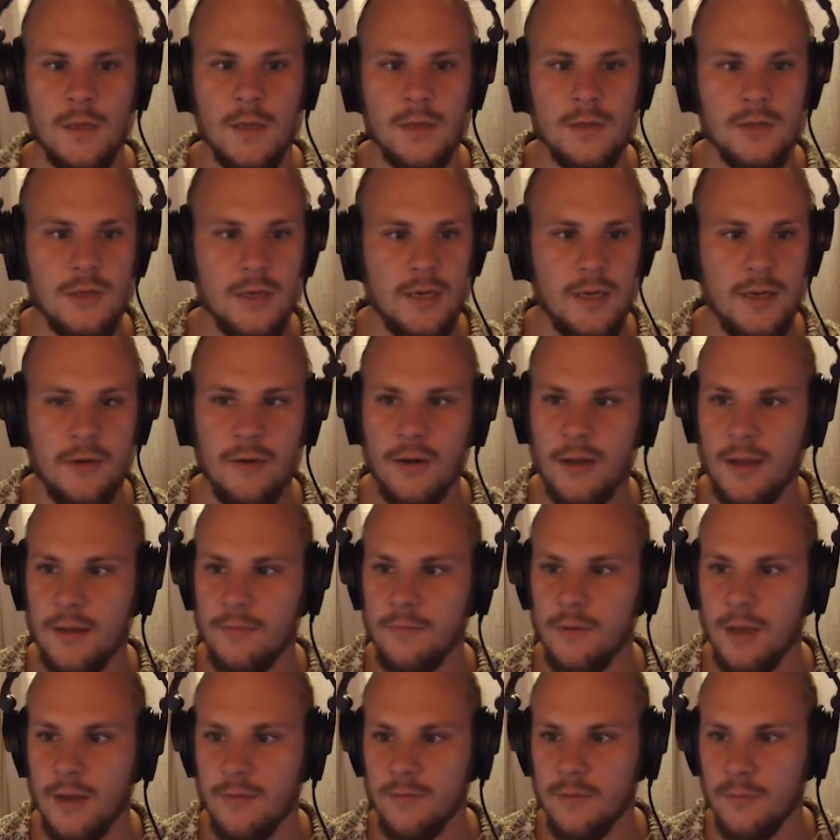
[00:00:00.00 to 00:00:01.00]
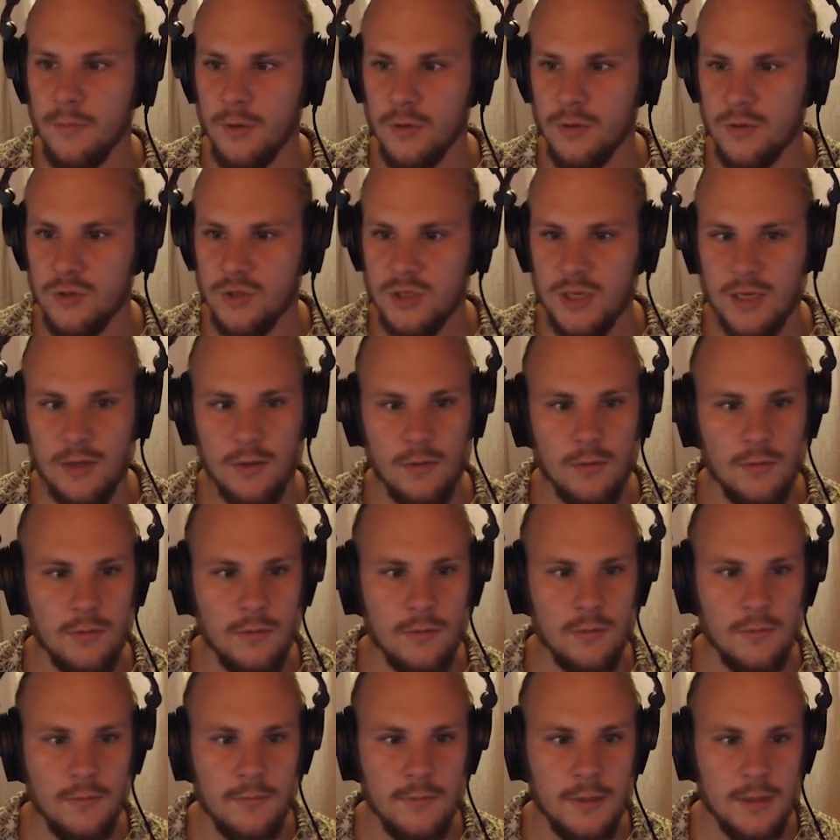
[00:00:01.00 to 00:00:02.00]
So here again, we have the mono signal,
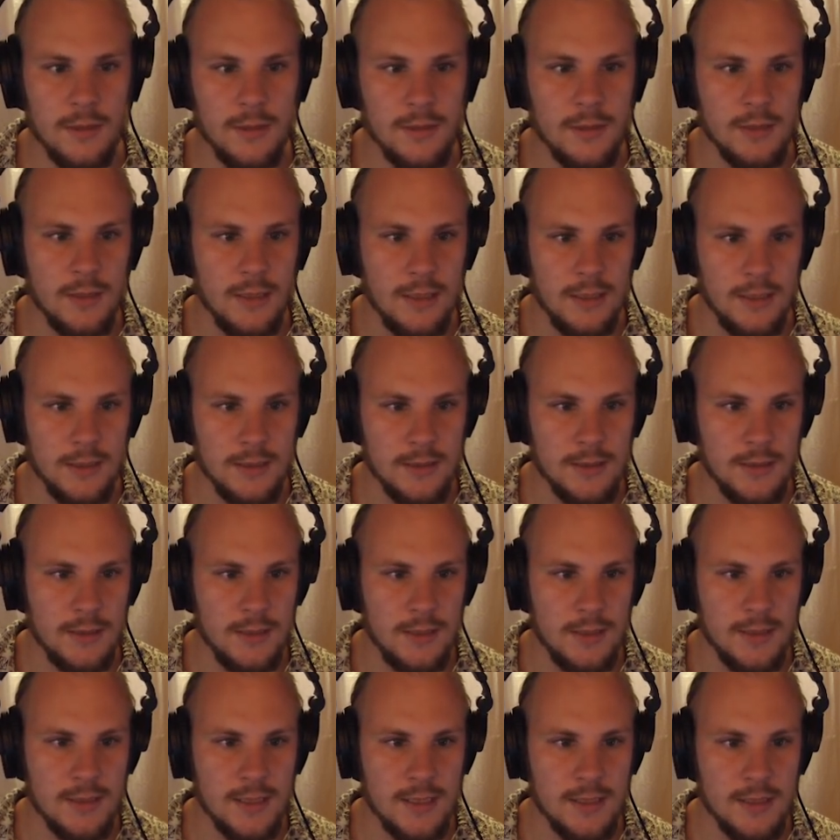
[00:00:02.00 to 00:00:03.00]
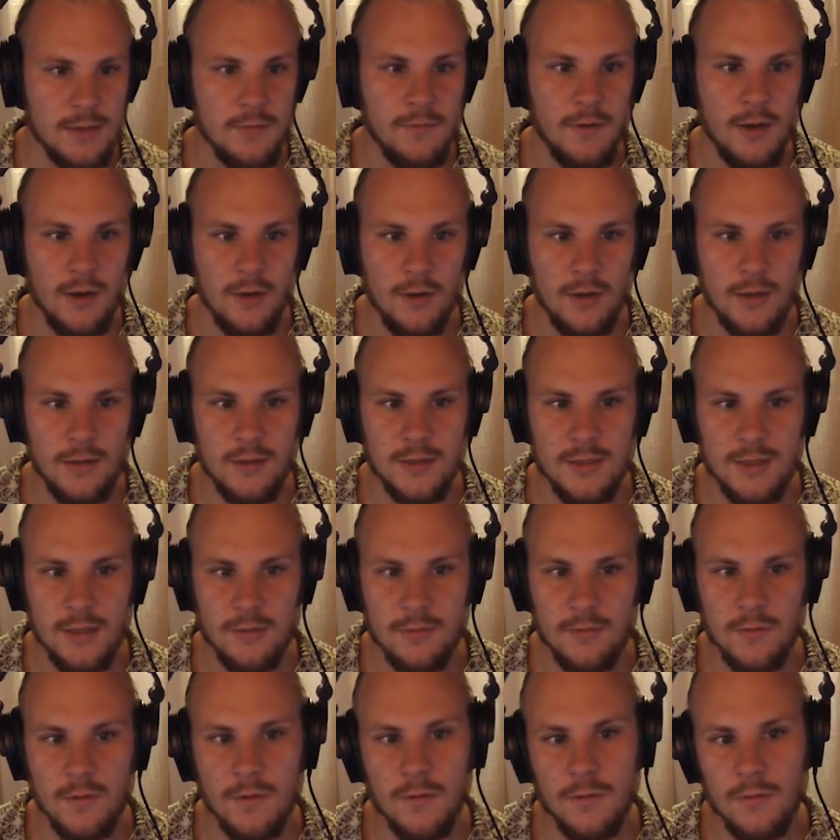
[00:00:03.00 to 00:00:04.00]
which is in this case a violin
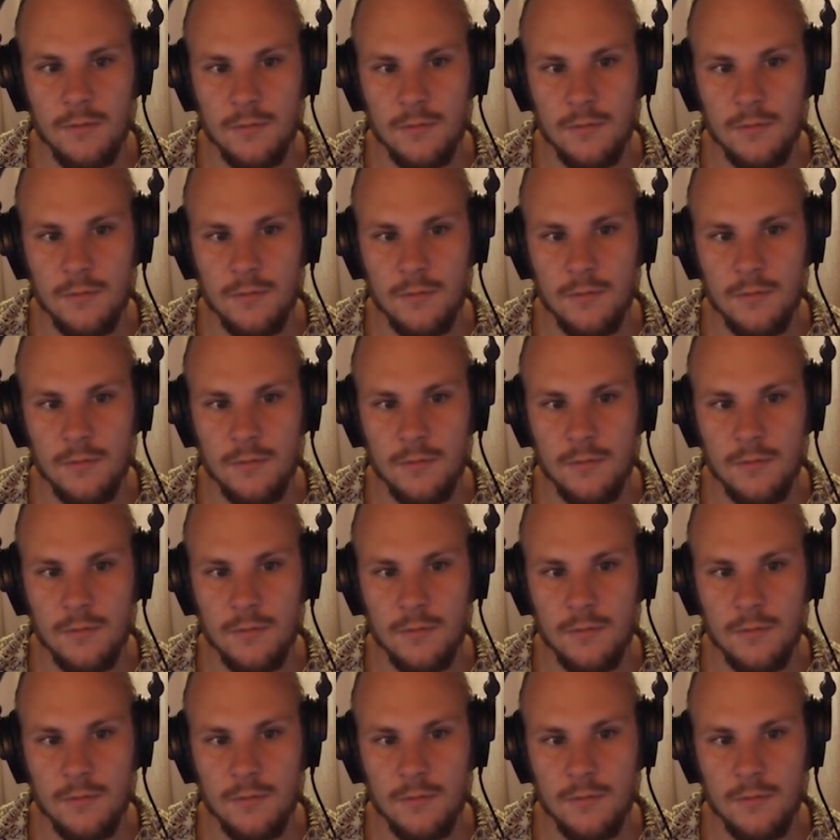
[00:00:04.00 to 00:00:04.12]
sound.